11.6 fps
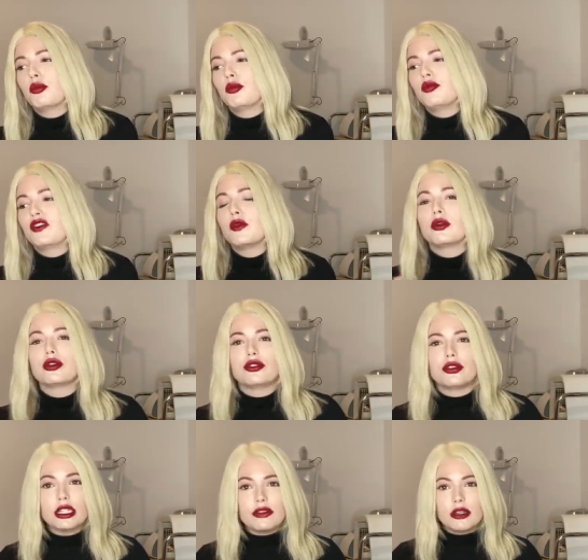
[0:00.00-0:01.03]
for the birth
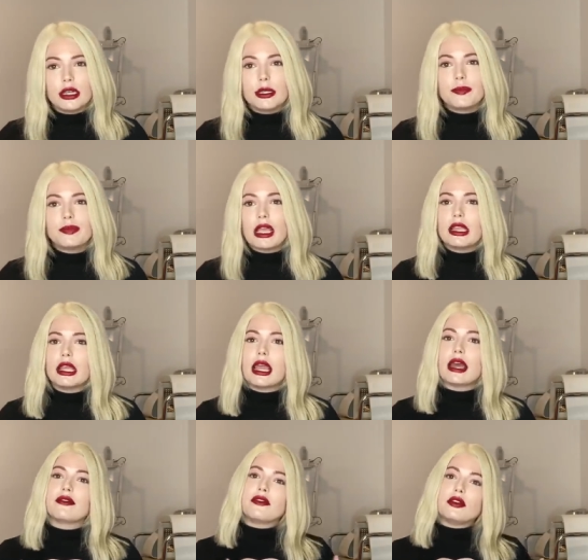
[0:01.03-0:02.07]
certificate. And they
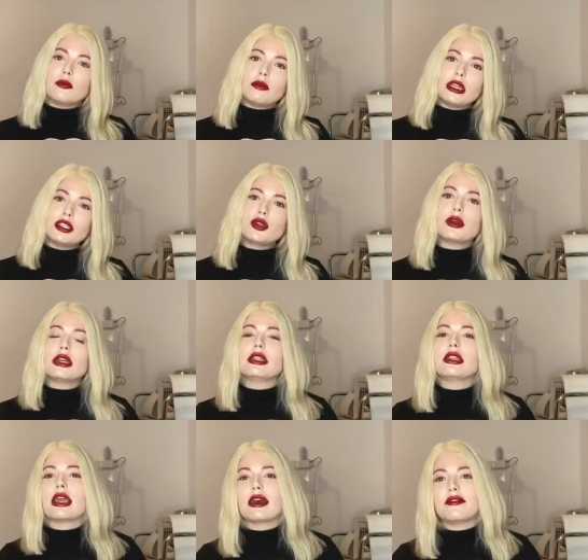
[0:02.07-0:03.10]
have me do it and
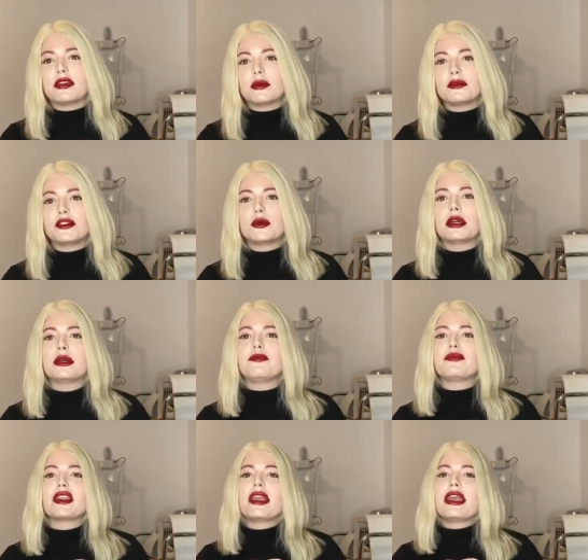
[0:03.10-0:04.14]
they have him do it.
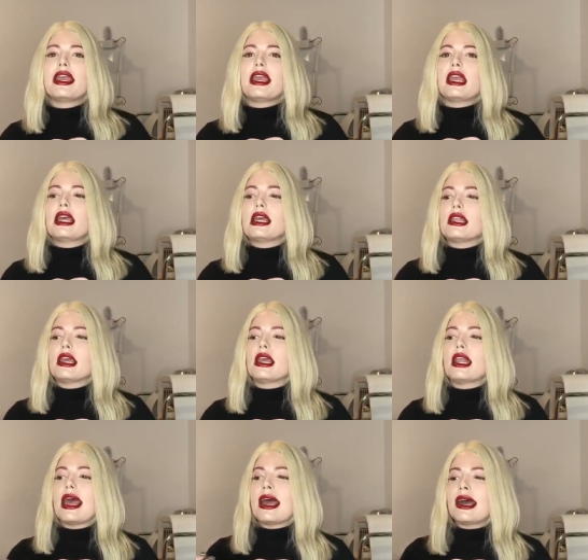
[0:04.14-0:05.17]
And then
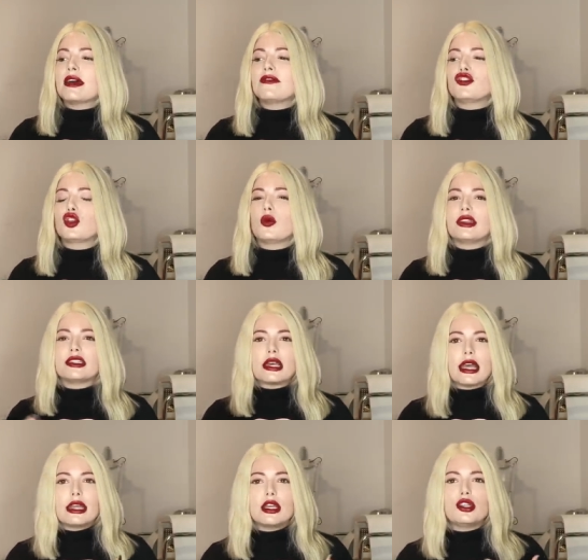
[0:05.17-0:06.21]
after, so we
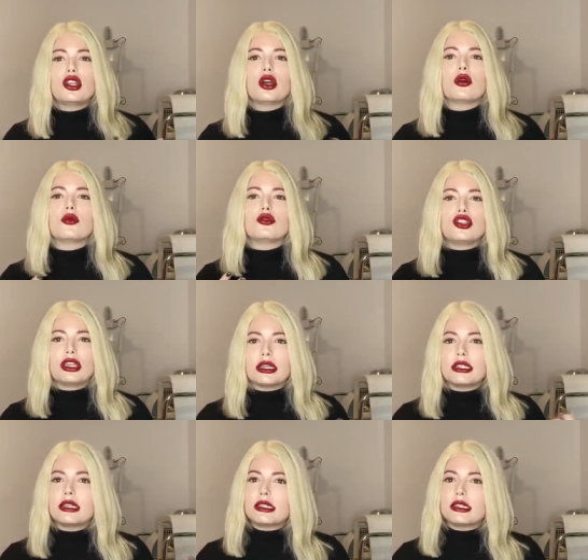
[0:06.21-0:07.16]
sign it, you know, she has his